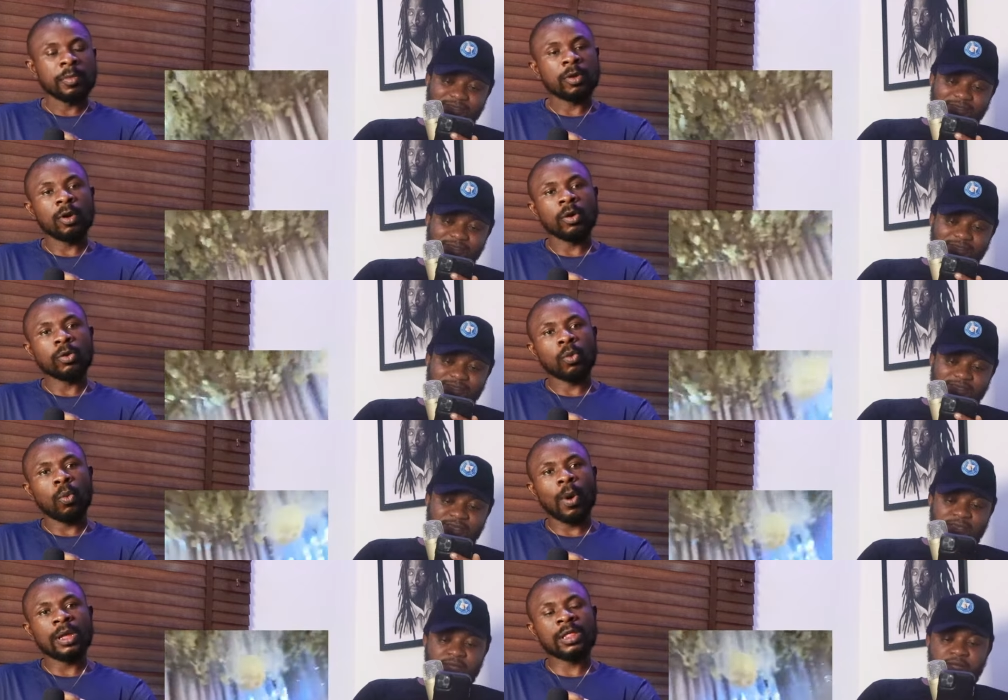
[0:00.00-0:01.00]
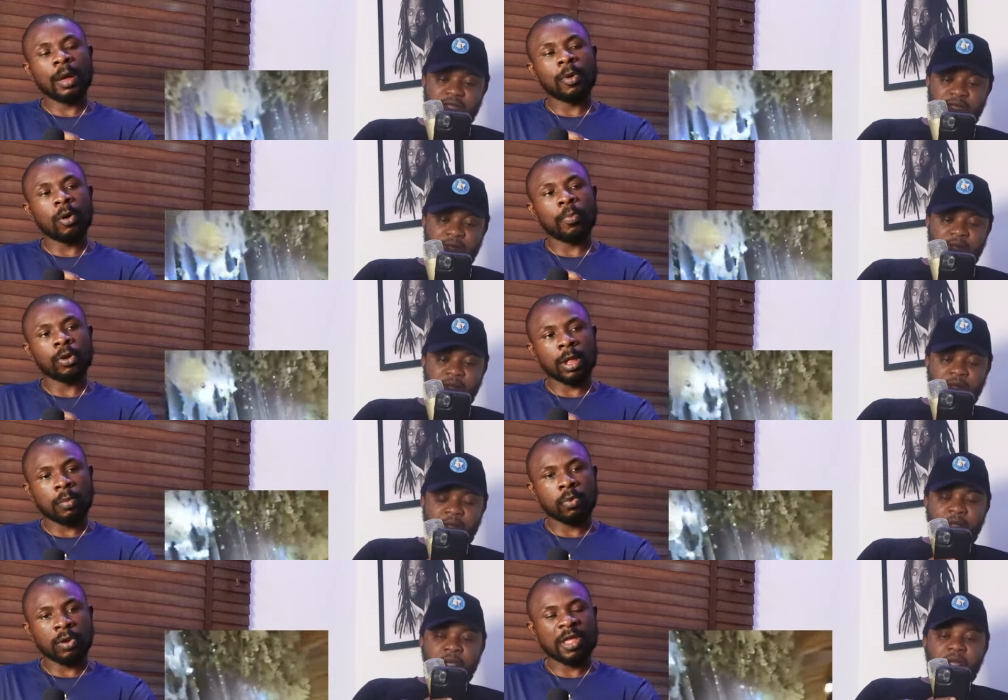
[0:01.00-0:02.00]
Speaker 1: Because one thing about
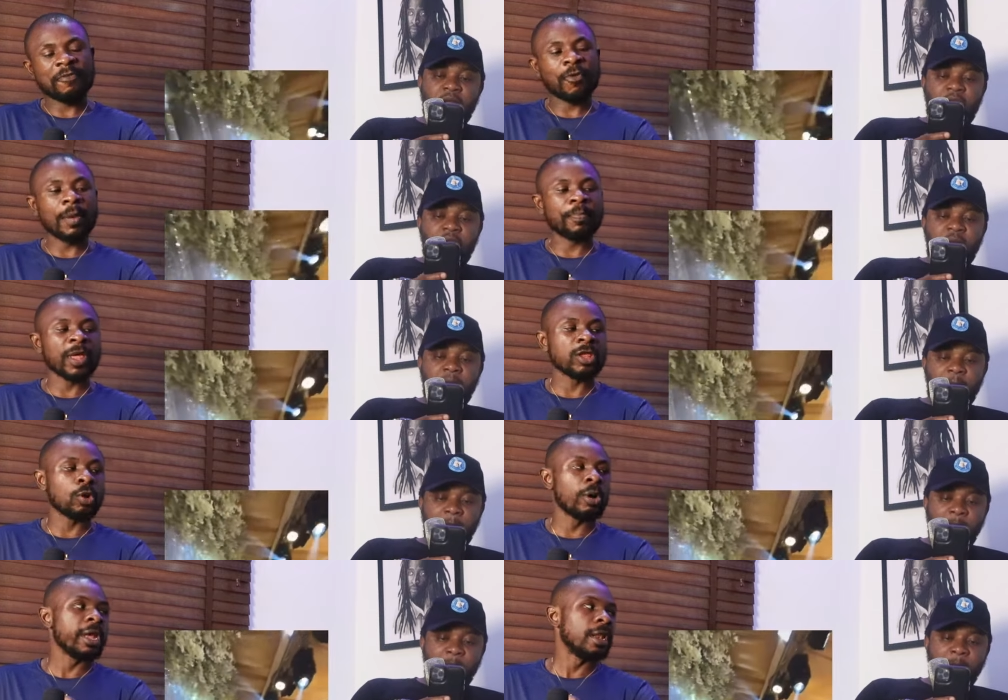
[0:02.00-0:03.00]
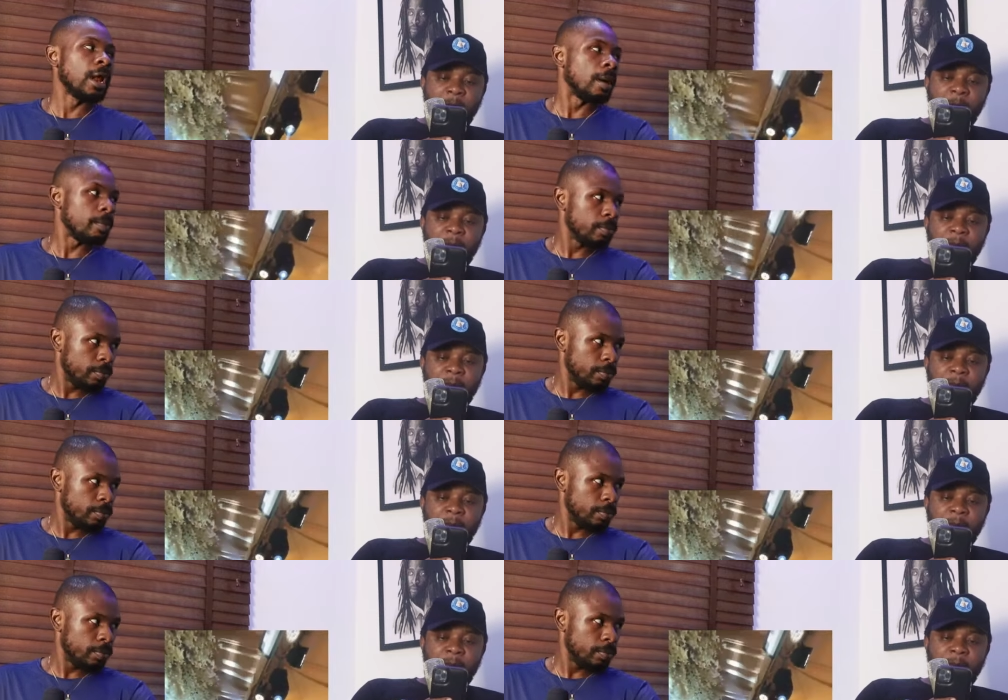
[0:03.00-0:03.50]
Portable, if one page don't elan,